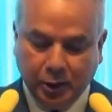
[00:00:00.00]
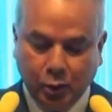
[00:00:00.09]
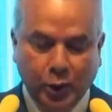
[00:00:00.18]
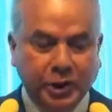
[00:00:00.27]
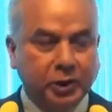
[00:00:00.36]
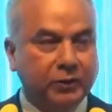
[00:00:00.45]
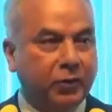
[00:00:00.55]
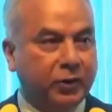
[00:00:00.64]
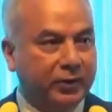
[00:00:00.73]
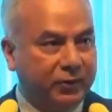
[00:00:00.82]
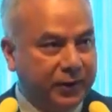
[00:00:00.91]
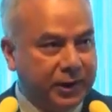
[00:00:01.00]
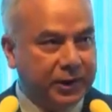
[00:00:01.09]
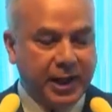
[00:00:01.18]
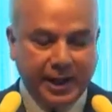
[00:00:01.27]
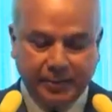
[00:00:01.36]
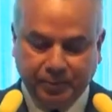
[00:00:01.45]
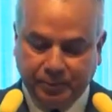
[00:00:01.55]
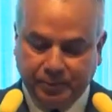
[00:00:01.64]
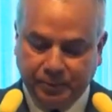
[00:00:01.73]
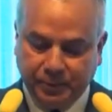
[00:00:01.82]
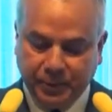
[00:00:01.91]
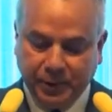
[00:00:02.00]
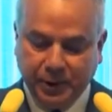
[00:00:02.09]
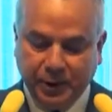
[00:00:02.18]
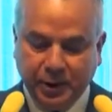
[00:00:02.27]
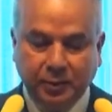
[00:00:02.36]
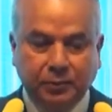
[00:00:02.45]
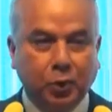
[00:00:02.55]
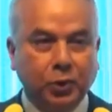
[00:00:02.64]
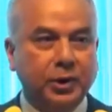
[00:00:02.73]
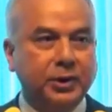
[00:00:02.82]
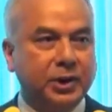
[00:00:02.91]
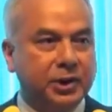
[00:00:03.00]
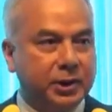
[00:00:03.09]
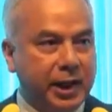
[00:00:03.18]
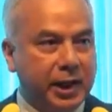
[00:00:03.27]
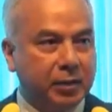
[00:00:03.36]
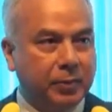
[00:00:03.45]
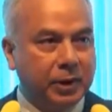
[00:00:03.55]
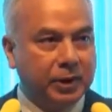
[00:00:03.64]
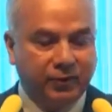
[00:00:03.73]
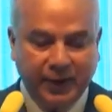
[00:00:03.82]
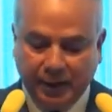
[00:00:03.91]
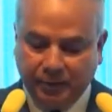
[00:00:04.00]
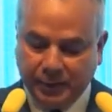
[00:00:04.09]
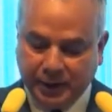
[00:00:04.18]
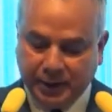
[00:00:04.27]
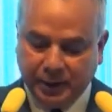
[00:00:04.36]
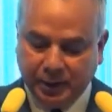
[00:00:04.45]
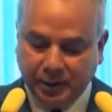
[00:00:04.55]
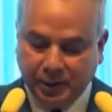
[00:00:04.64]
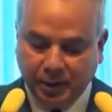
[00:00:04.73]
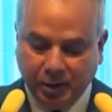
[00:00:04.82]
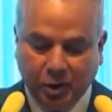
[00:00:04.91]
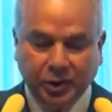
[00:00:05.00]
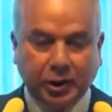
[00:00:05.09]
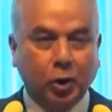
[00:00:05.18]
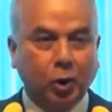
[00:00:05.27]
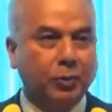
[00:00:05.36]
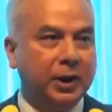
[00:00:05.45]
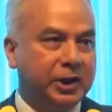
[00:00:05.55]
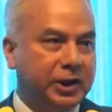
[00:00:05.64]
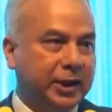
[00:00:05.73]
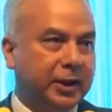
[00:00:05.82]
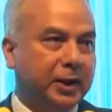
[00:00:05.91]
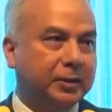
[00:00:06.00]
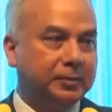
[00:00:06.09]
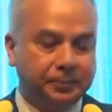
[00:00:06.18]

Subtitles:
which for the first time put sustainable development on the global agenda.